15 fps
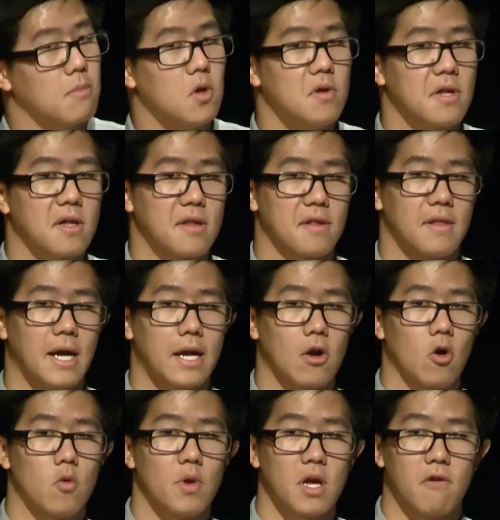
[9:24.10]
music is not
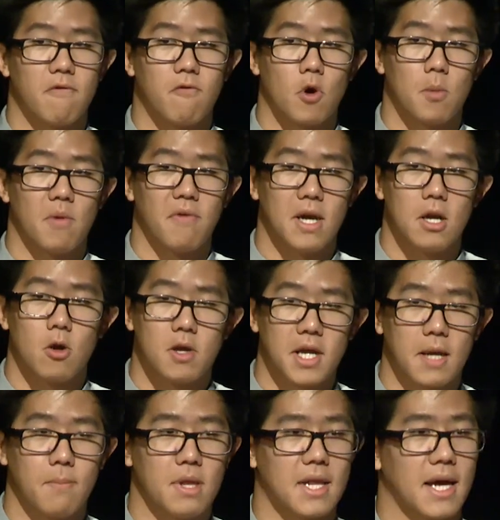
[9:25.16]
only a form of
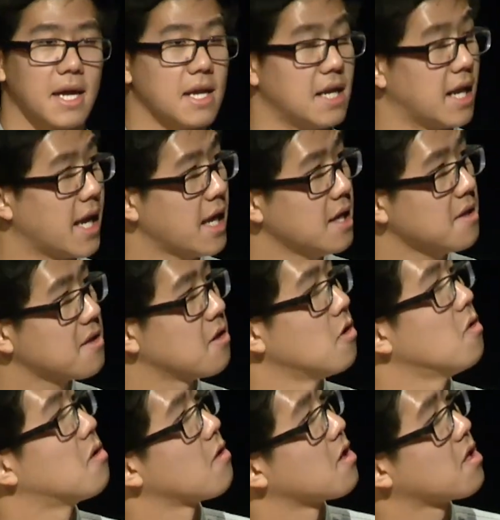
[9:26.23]
entertainment that can enhance the
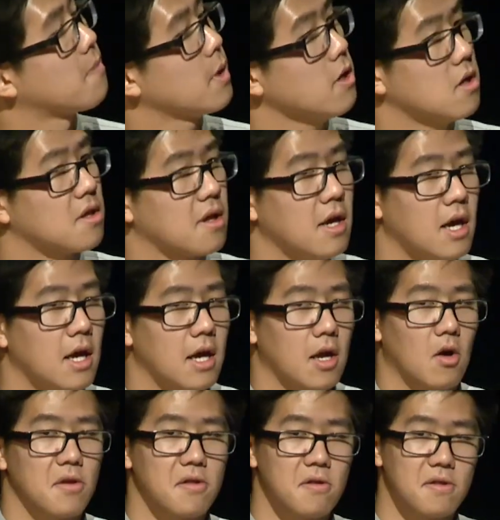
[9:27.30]
user experience, it
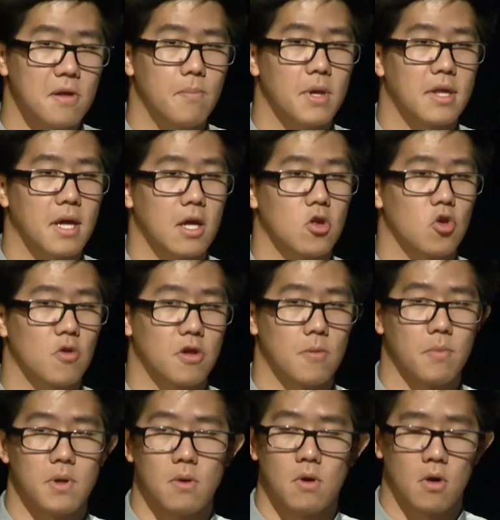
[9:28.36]
also has the potential to
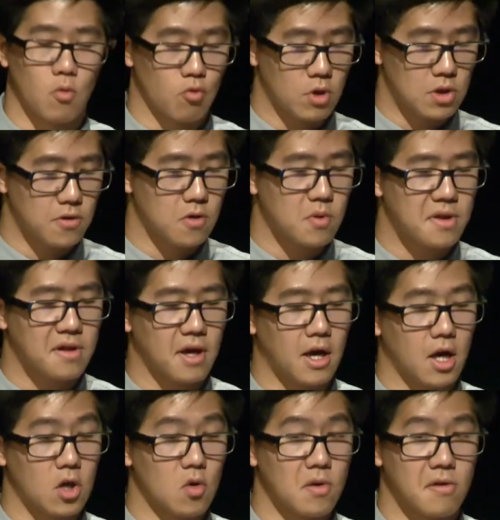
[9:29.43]
reduce uh,
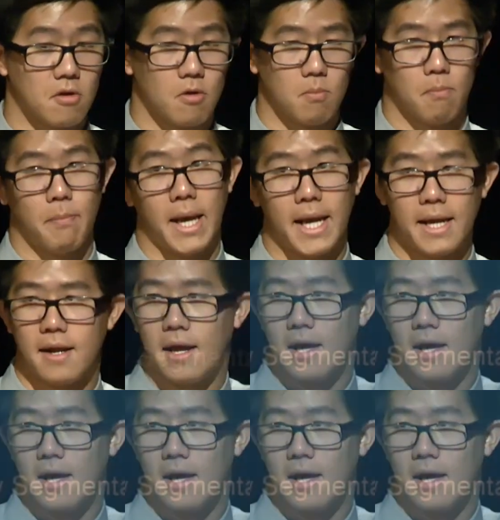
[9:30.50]
user pain